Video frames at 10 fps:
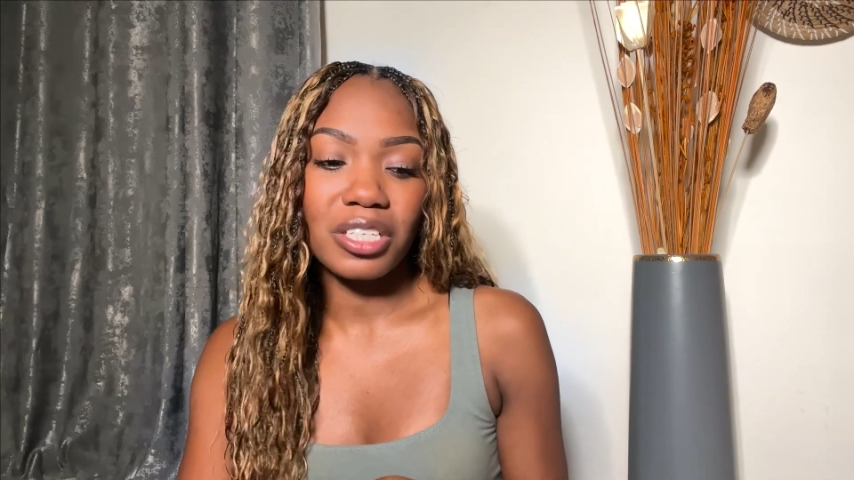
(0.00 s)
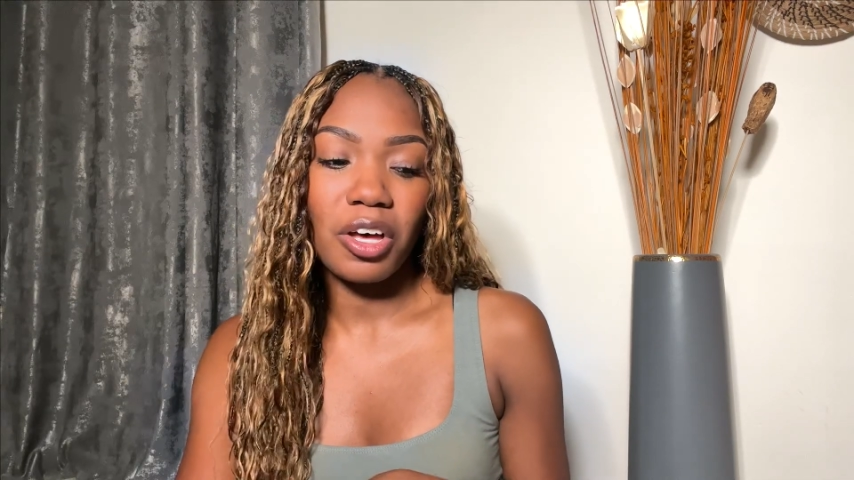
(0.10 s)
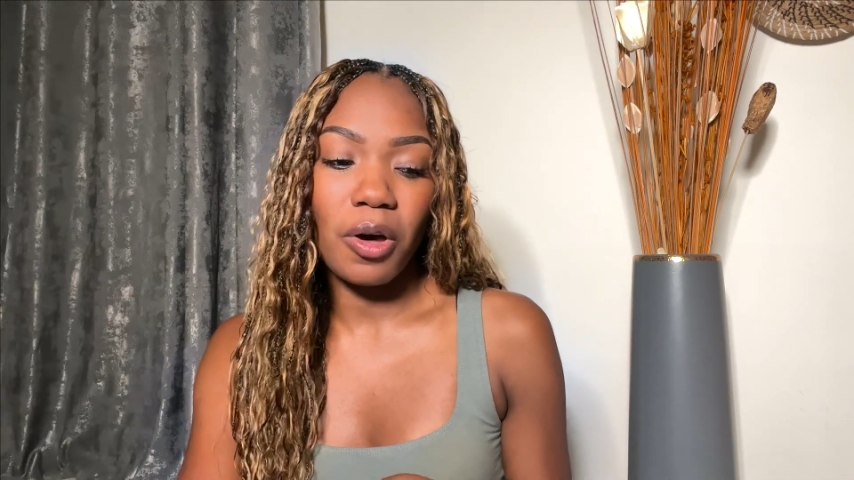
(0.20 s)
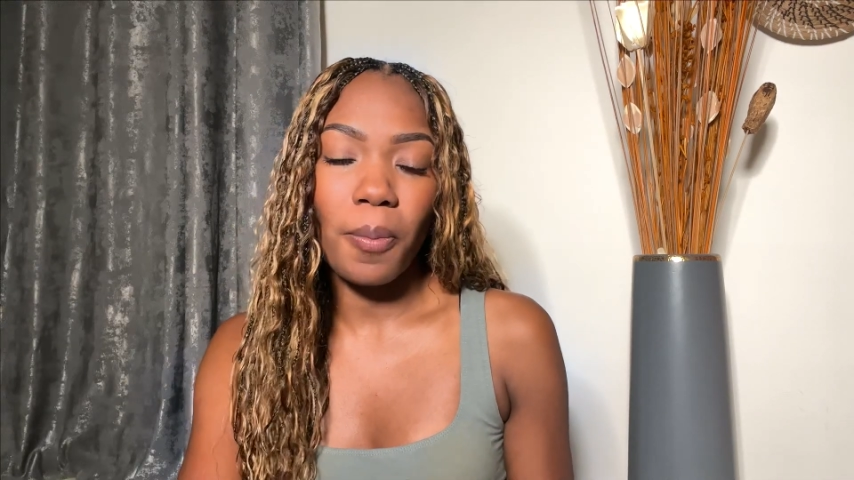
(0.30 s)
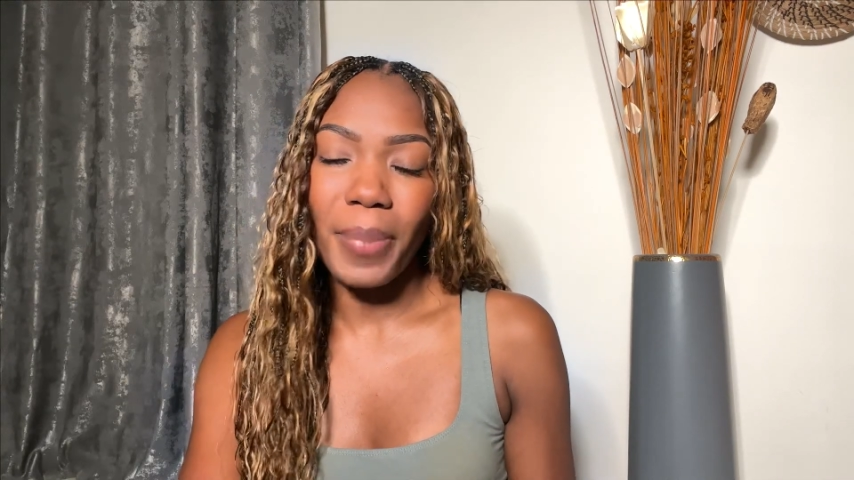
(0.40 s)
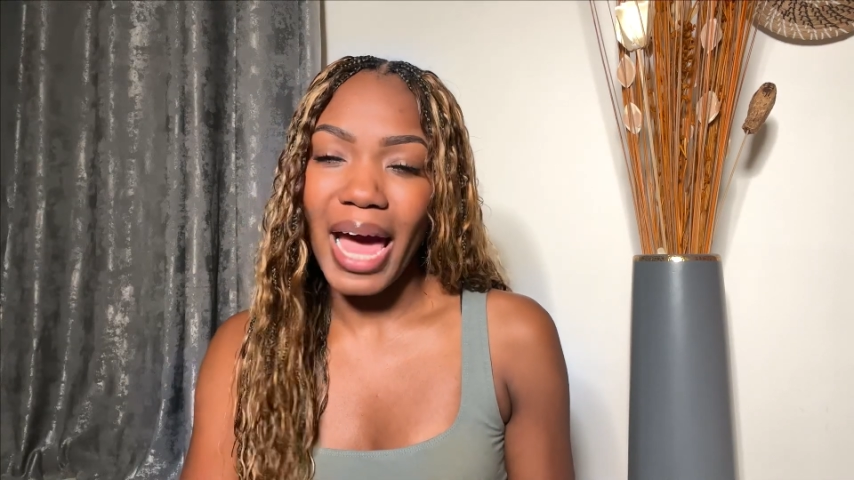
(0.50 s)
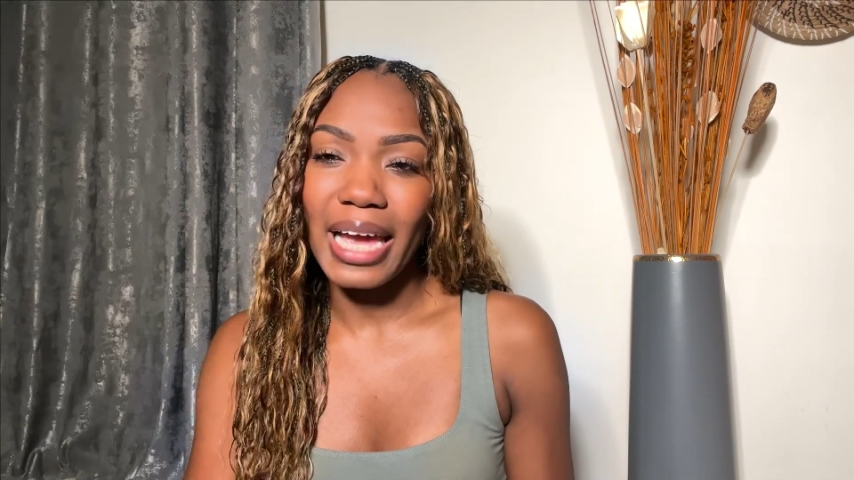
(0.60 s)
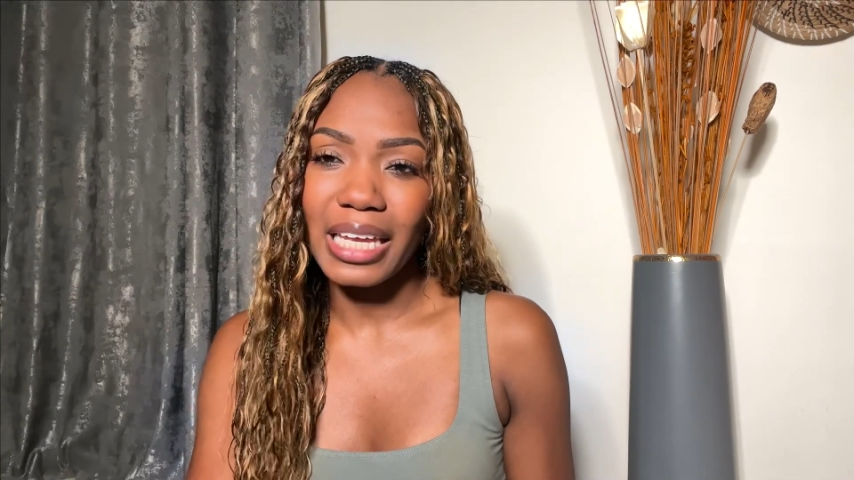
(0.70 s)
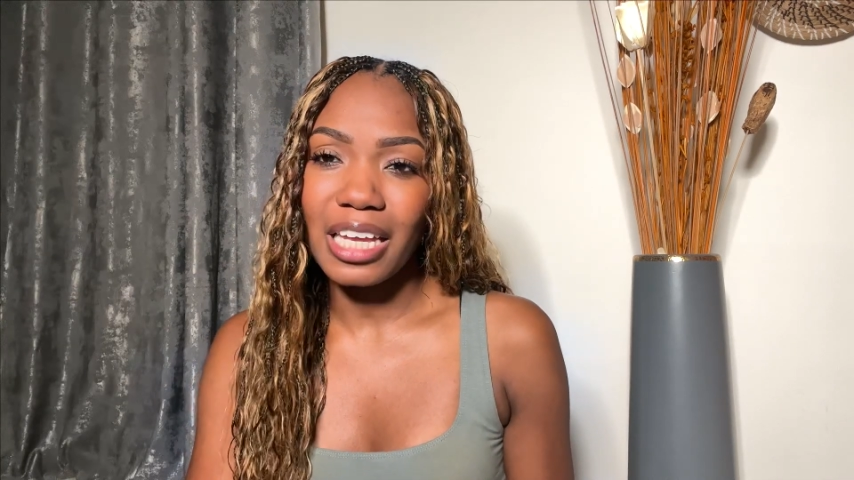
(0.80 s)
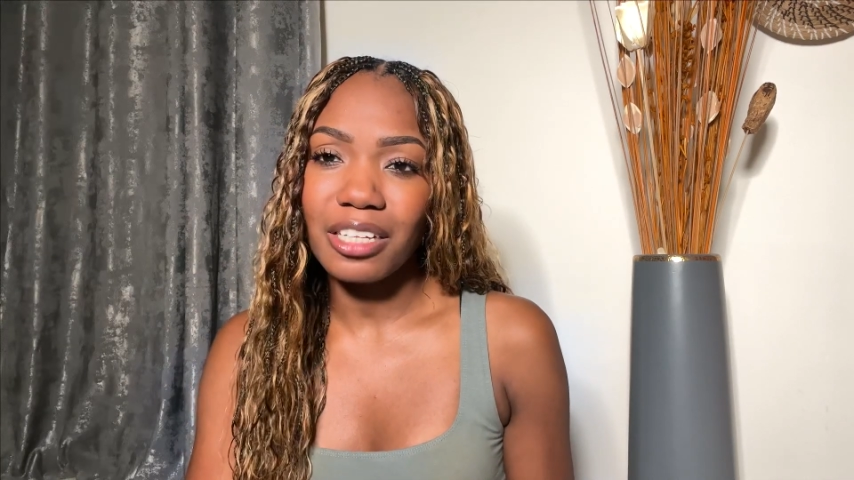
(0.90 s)
to
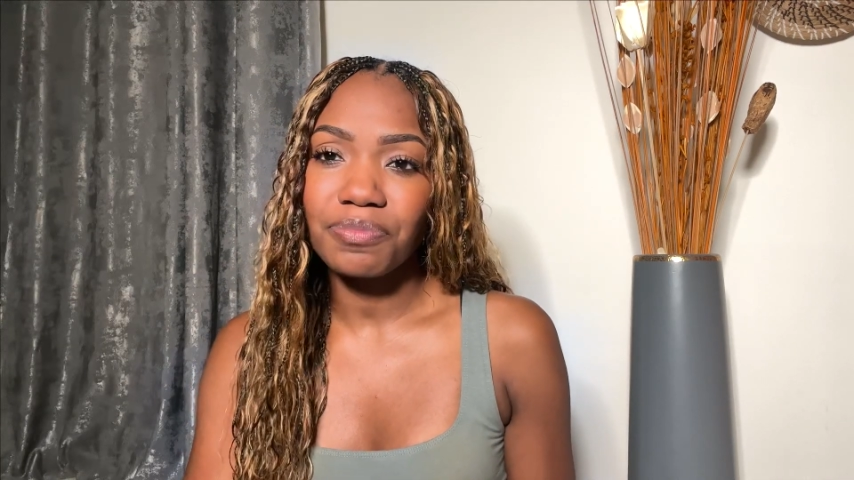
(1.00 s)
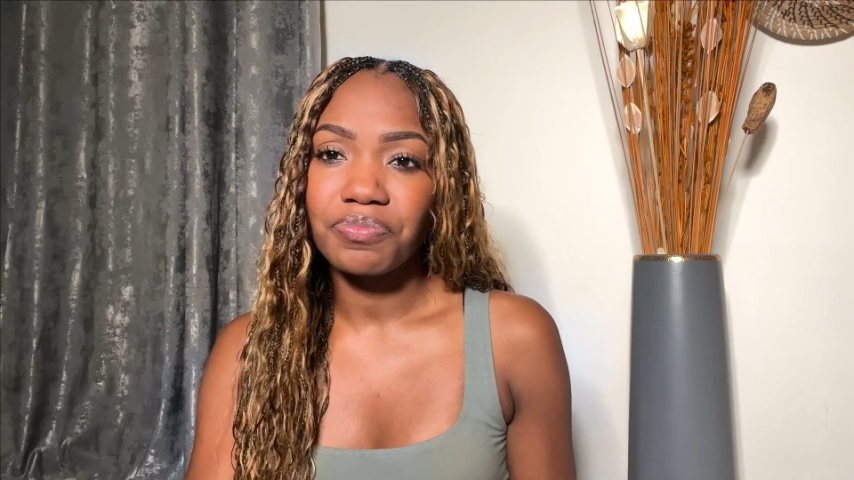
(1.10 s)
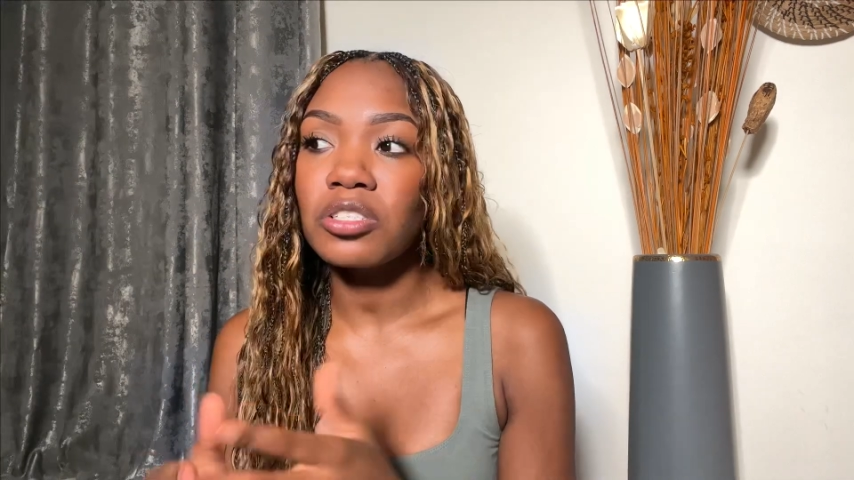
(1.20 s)
pack it.